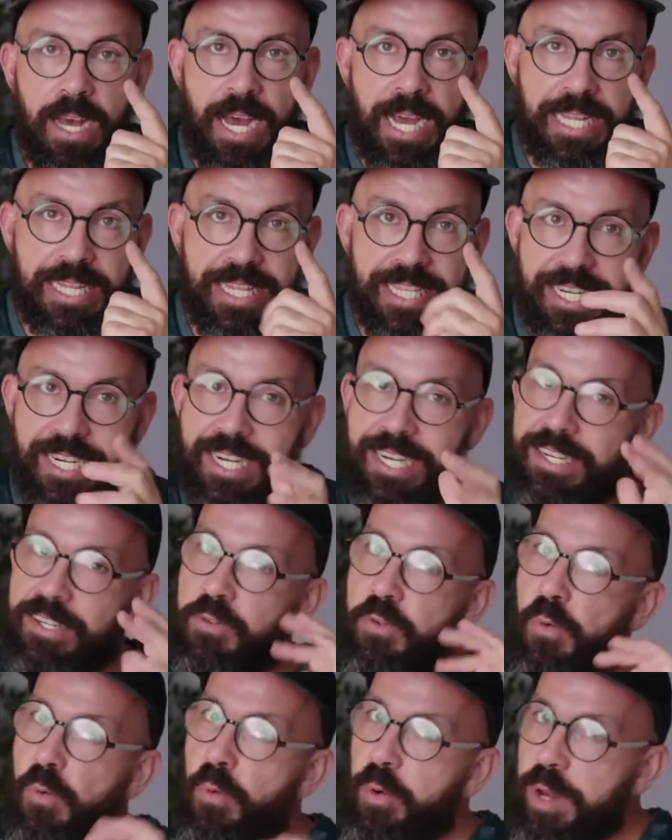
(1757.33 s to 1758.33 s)
I
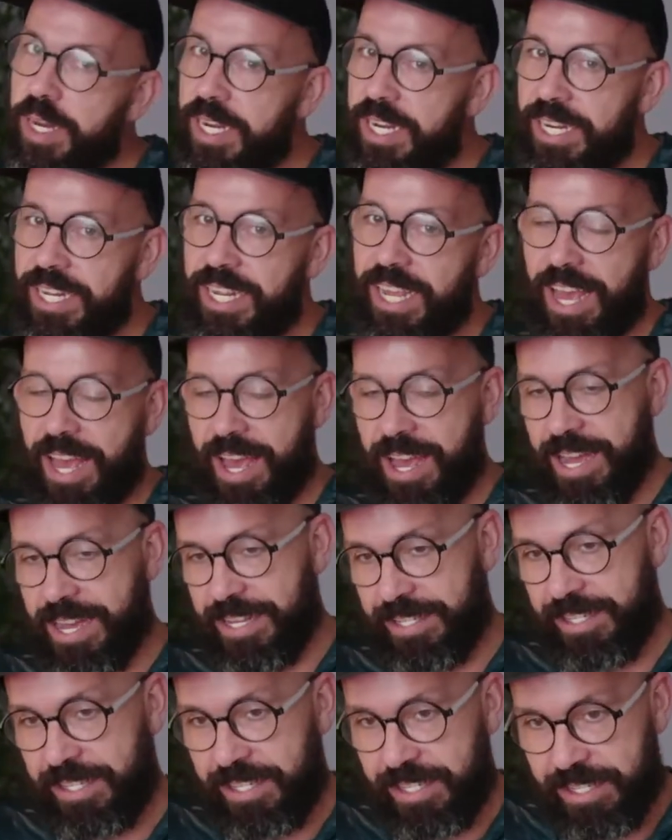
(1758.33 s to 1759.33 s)
didn't really
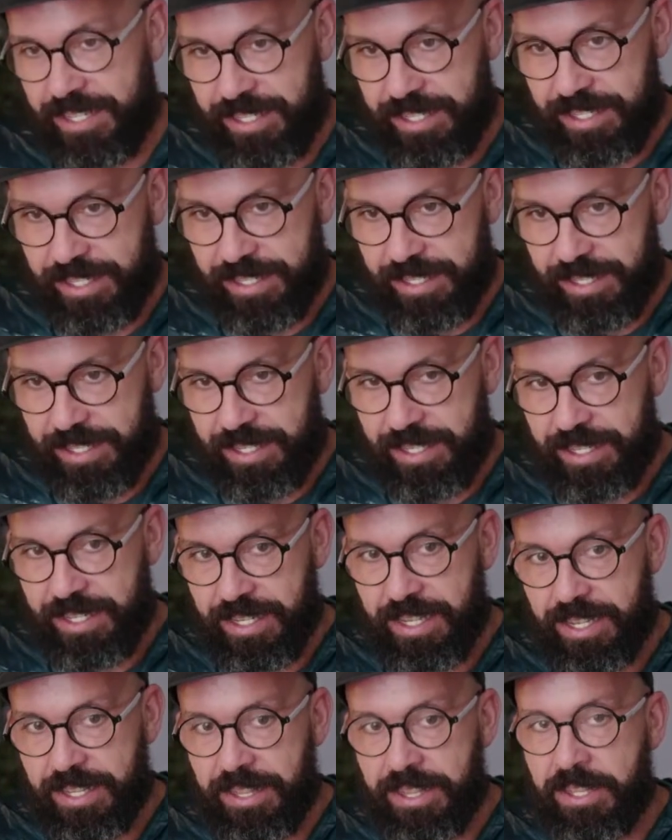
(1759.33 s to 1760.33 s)
add
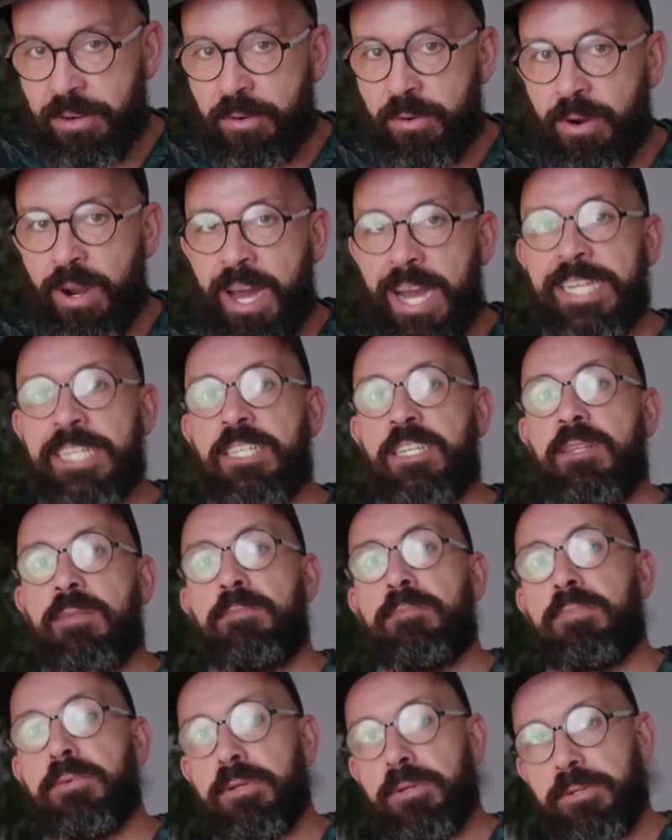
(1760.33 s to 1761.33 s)
the right
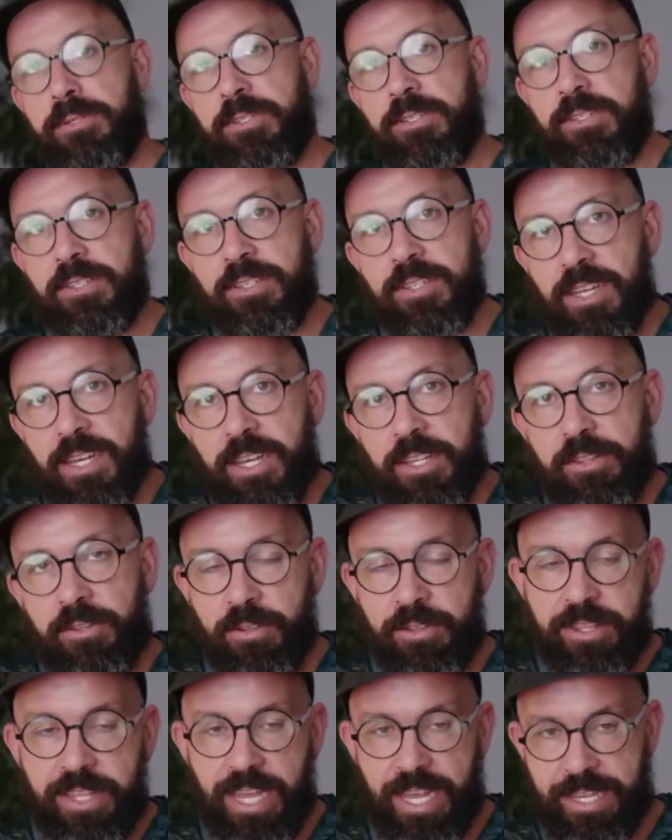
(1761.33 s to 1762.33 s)
boot
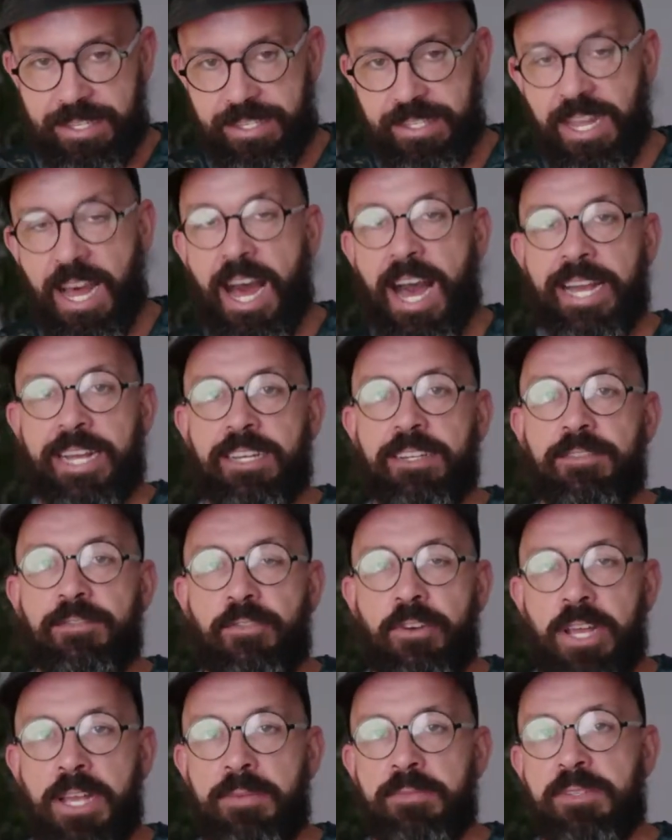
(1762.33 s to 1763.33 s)
to test the icon
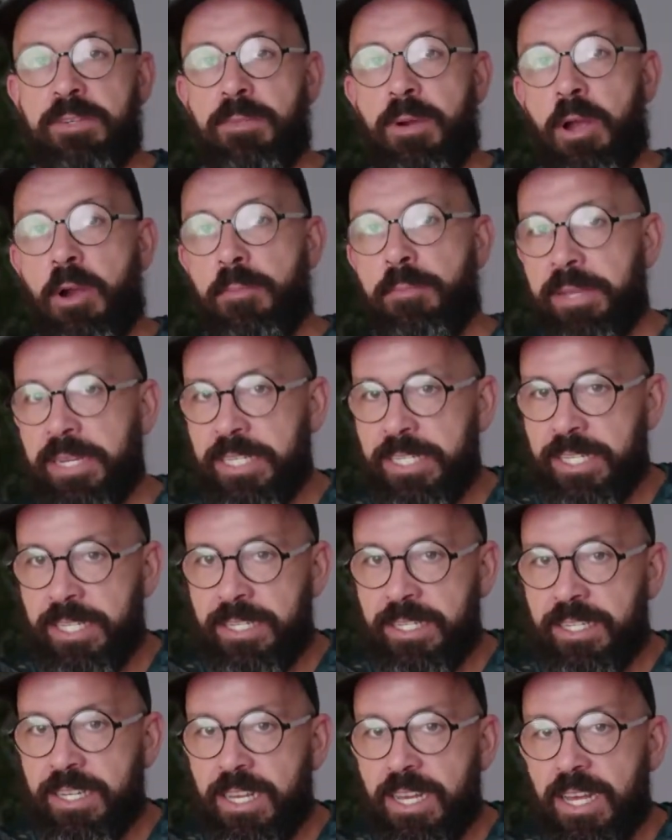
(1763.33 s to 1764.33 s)
frames, in my
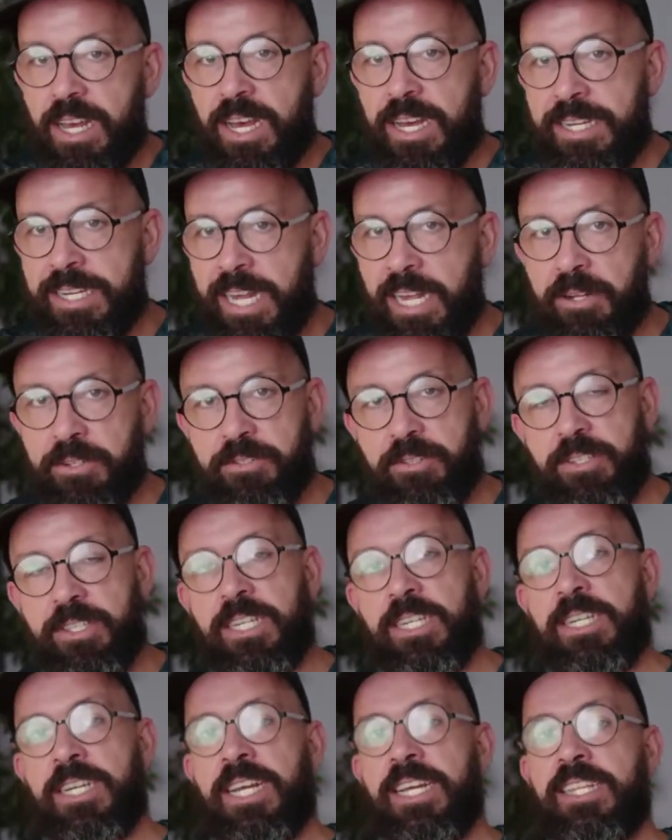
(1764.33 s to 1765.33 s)
opinion, and I also
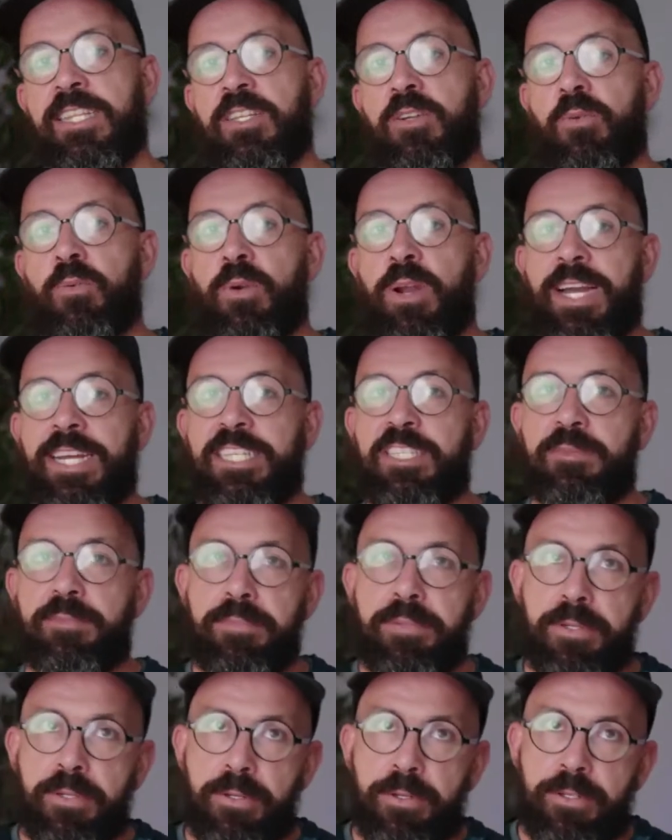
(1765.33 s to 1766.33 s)
didn't add the right
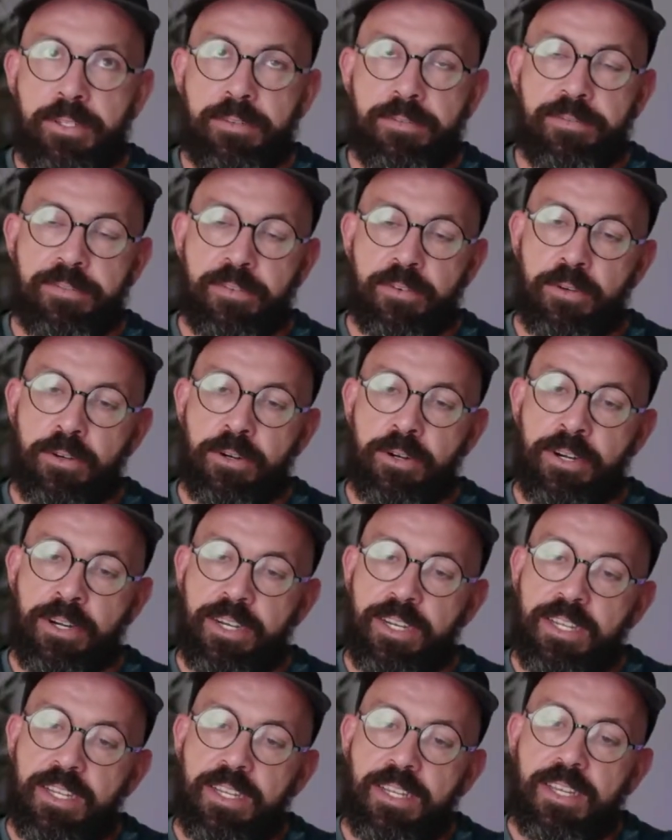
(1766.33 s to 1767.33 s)
boot
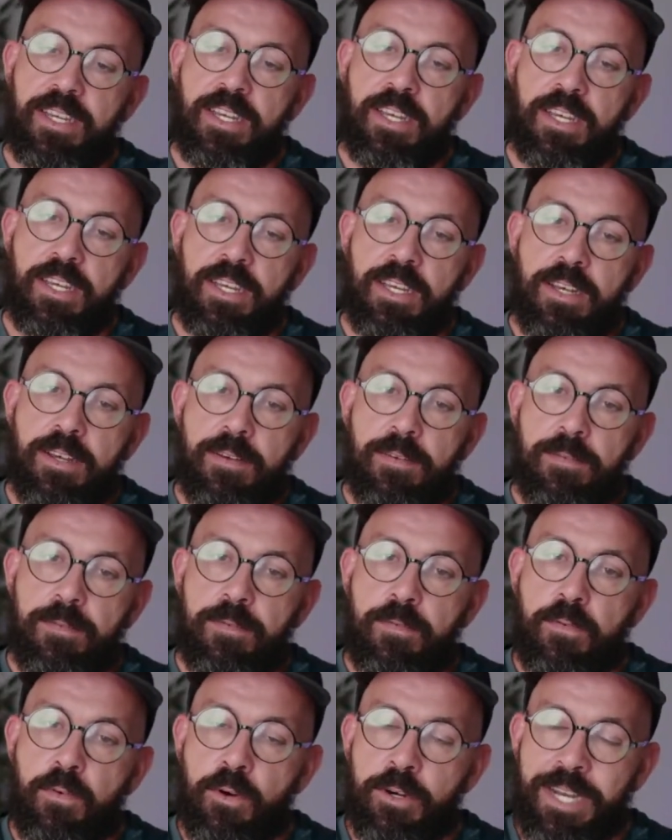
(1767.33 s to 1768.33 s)
for
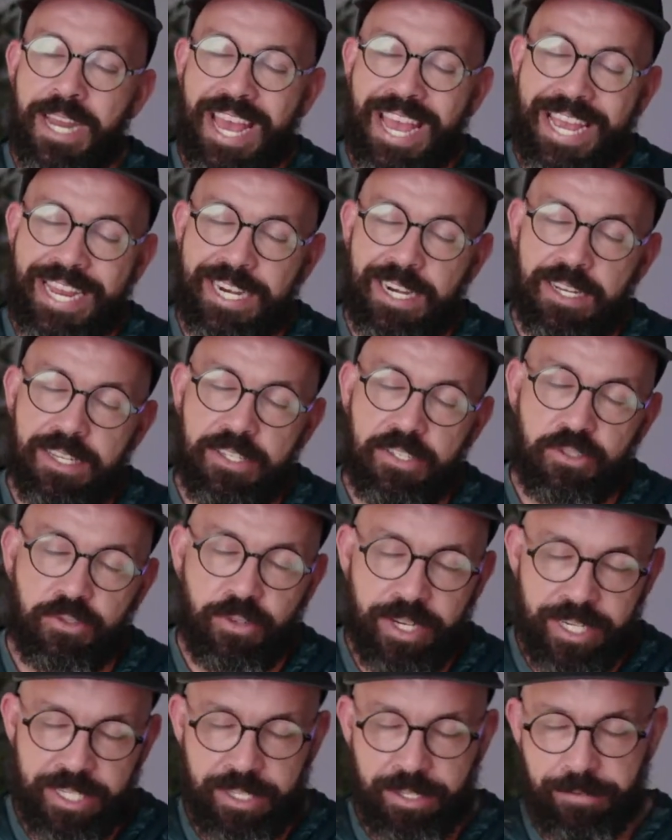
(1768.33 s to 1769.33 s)
the endless
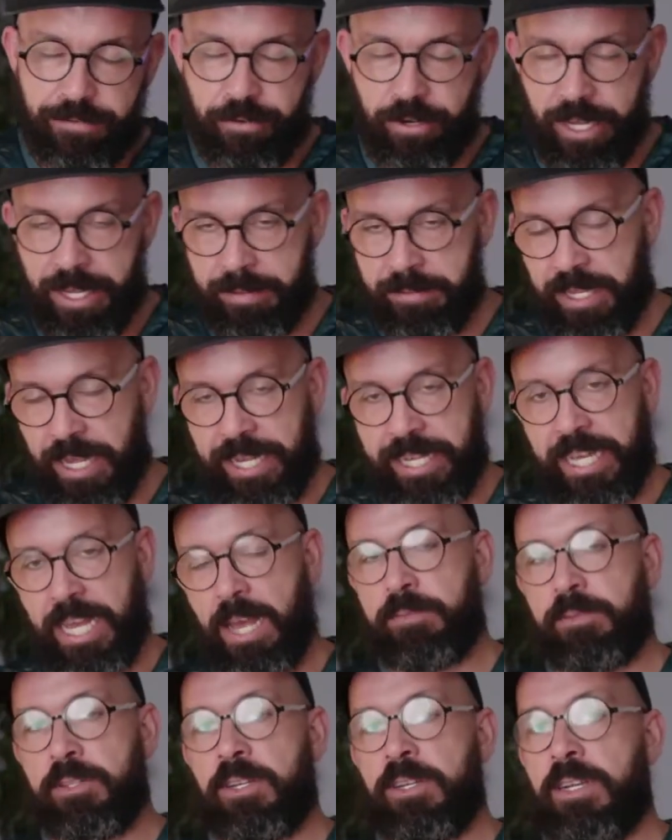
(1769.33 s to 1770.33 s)
Trinity frames. I
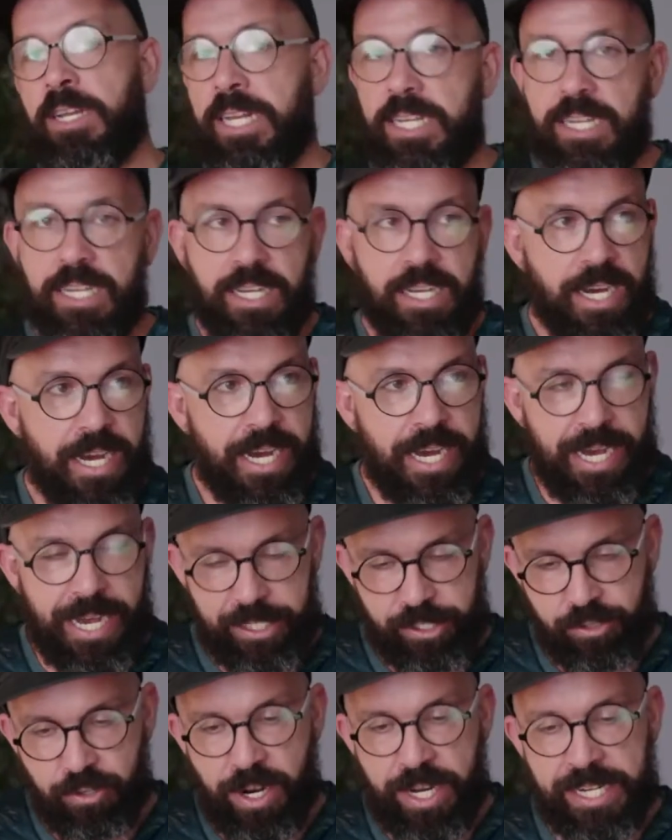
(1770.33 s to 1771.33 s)
kept on like,
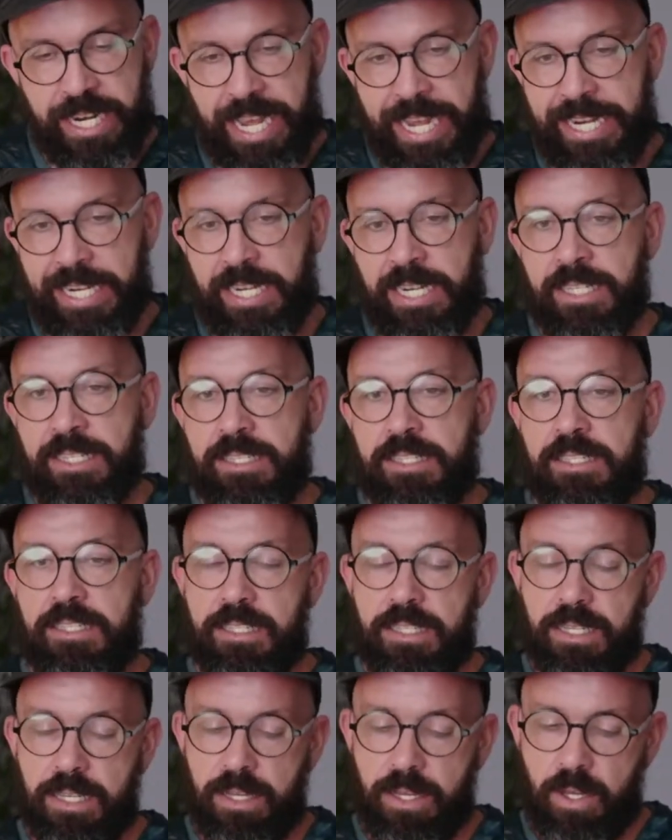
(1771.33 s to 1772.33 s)
I tried
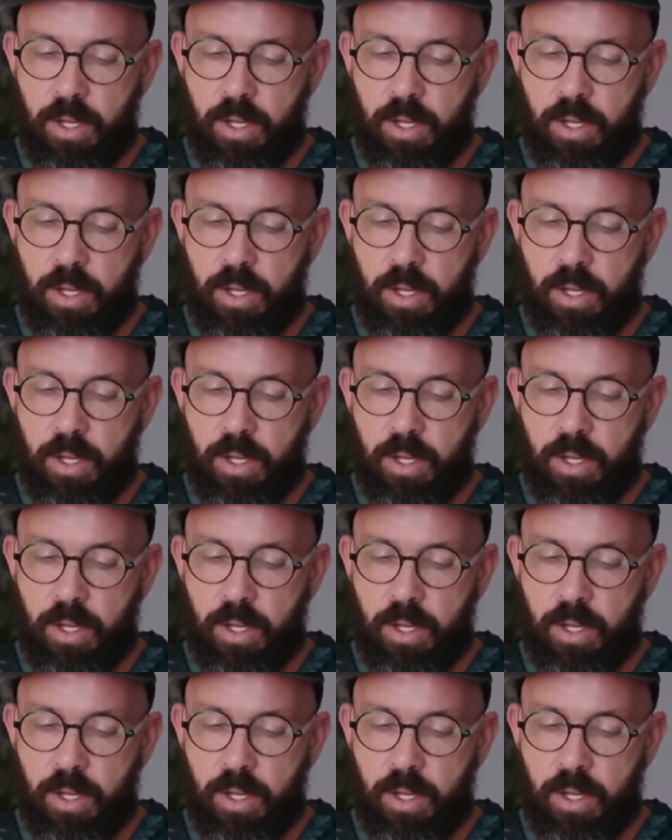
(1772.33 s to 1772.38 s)
endless